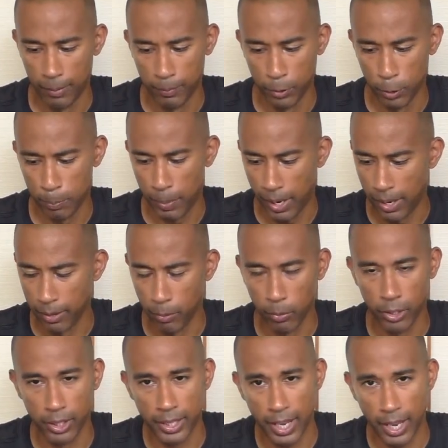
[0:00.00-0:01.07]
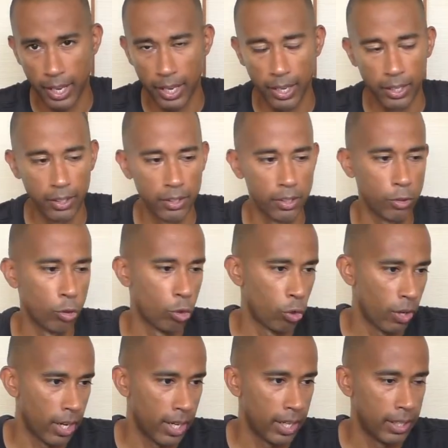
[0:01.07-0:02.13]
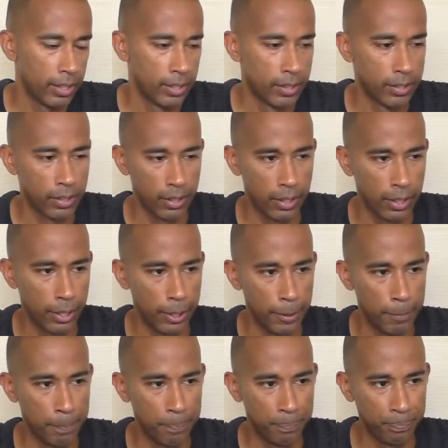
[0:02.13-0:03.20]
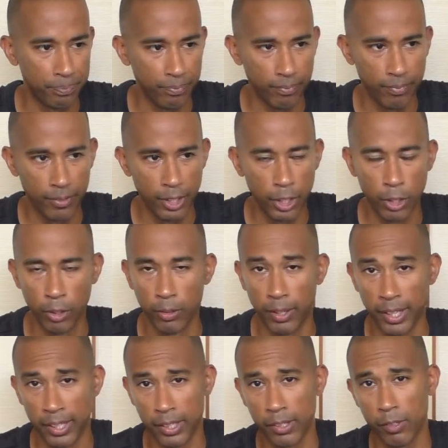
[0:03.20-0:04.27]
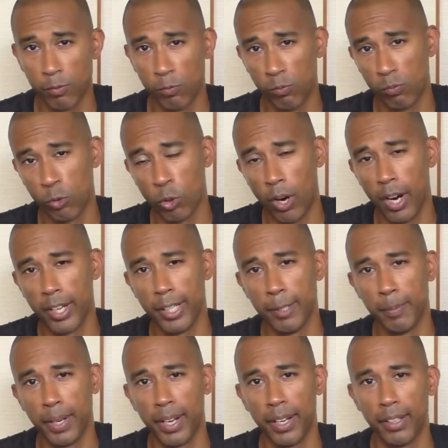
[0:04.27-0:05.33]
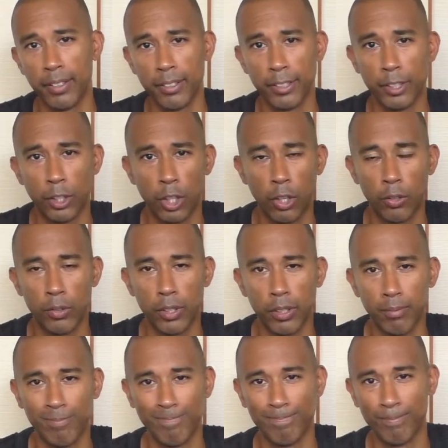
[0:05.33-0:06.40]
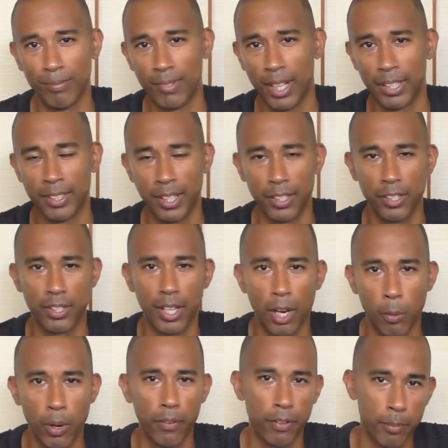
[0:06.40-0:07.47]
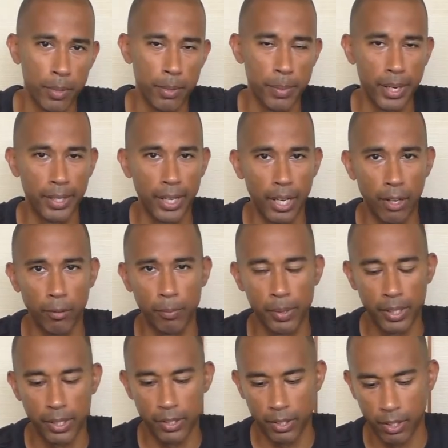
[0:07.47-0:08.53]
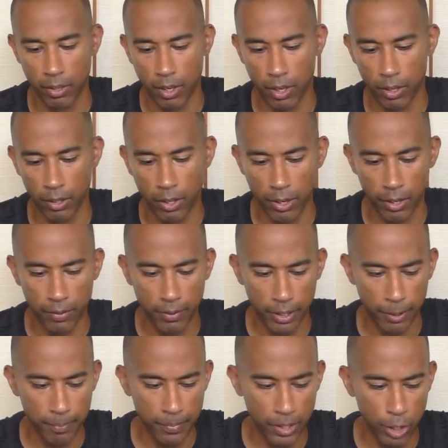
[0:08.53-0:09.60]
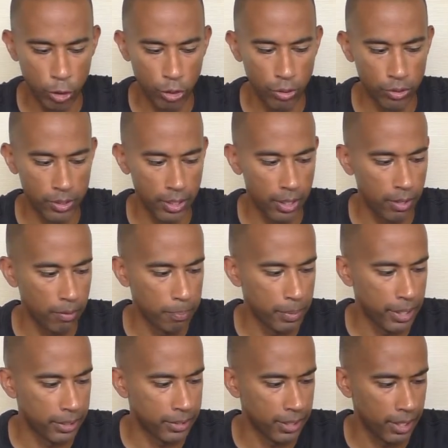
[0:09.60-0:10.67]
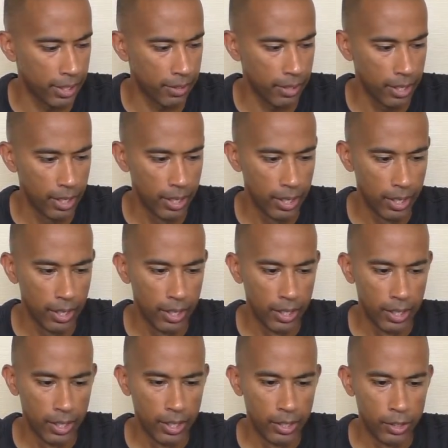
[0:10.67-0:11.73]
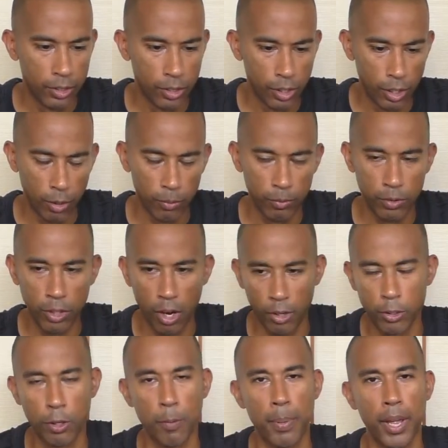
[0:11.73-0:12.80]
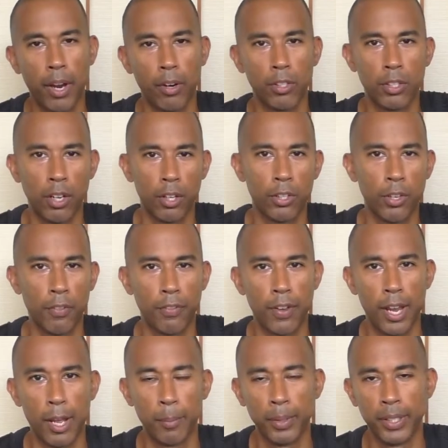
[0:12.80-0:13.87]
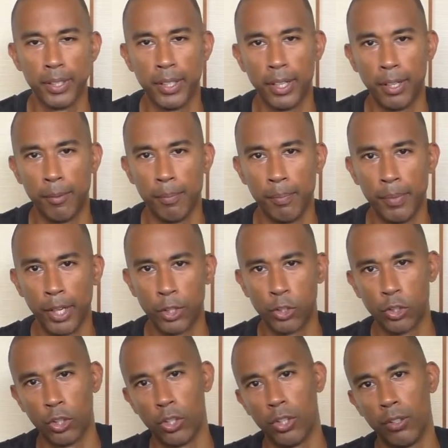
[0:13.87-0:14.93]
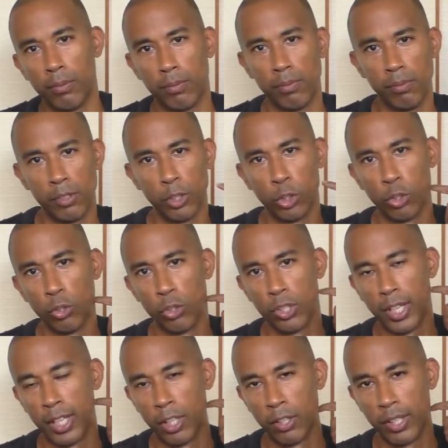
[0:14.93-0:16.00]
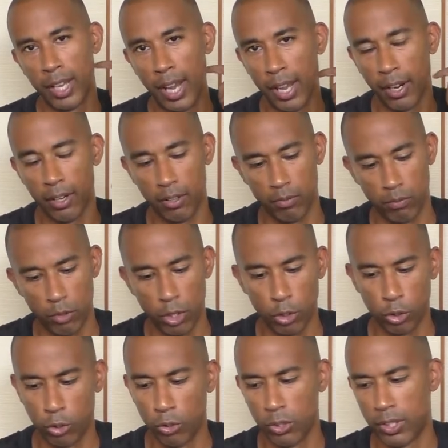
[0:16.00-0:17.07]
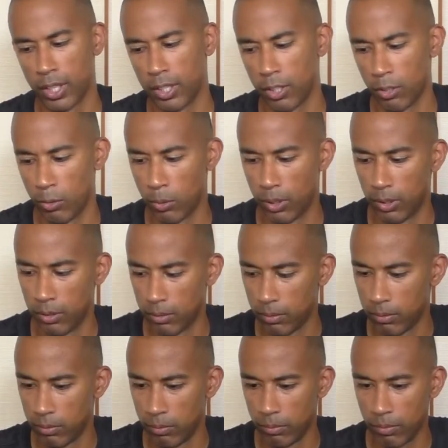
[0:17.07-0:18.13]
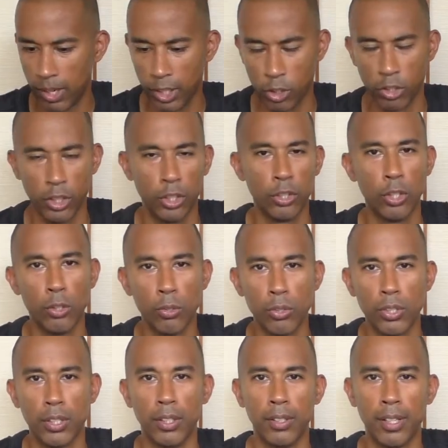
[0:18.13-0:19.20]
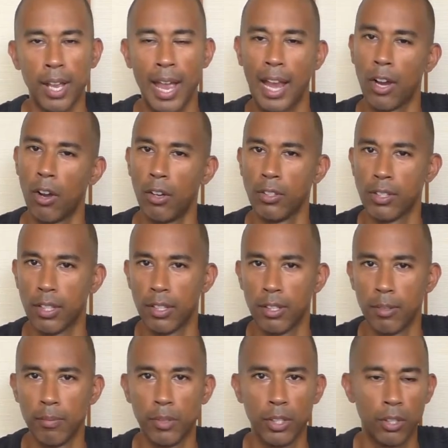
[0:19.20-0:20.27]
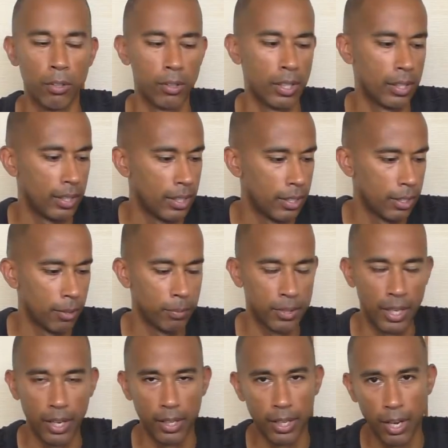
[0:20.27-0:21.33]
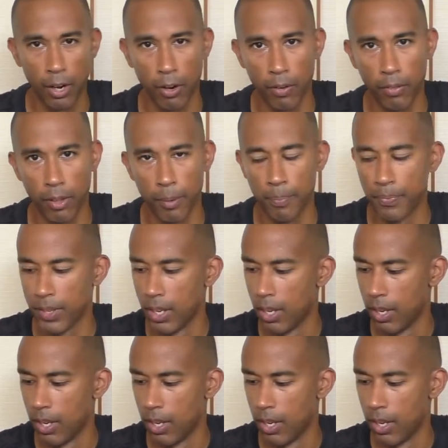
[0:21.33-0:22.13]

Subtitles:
Just buy them when you can. Trades, I try eBay. I tend to stay away from eBay now because there are a lot of issues there, but talk to your parents, talk to your family, make sure your shoes that you get are shoes that you will actually use and hang on to them, clean them, take care of them.